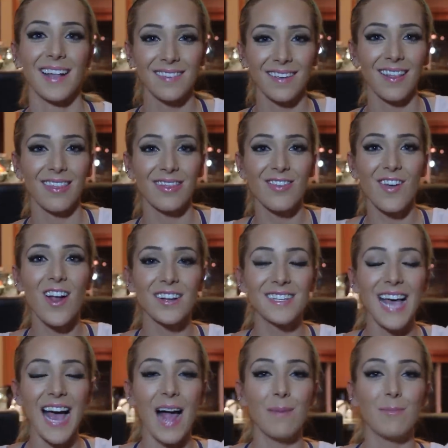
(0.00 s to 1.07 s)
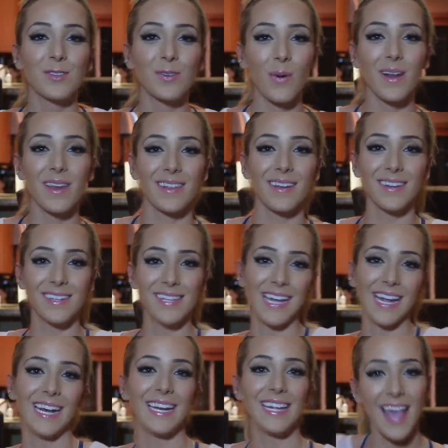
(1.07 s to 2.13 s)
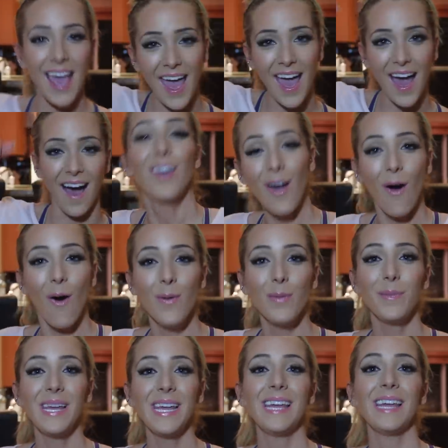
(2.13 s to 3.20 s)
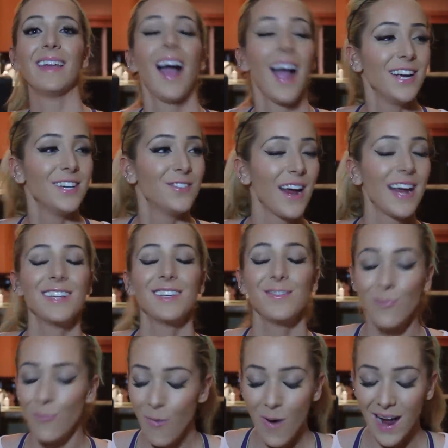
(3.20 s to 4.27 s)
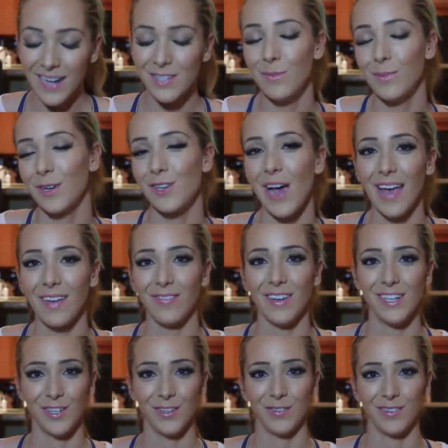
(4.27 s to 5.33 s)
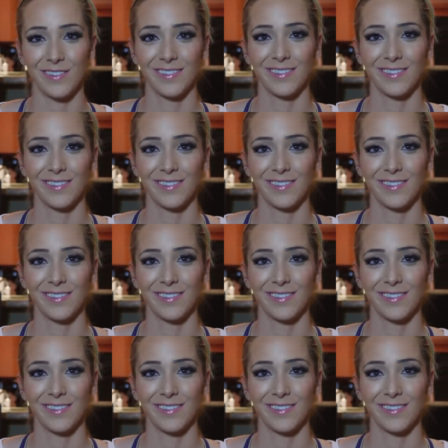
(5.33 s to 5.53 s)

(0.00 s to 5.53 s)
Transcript: It's like the third time in 2013, yeah, go me. I drank way too much hyphy juice.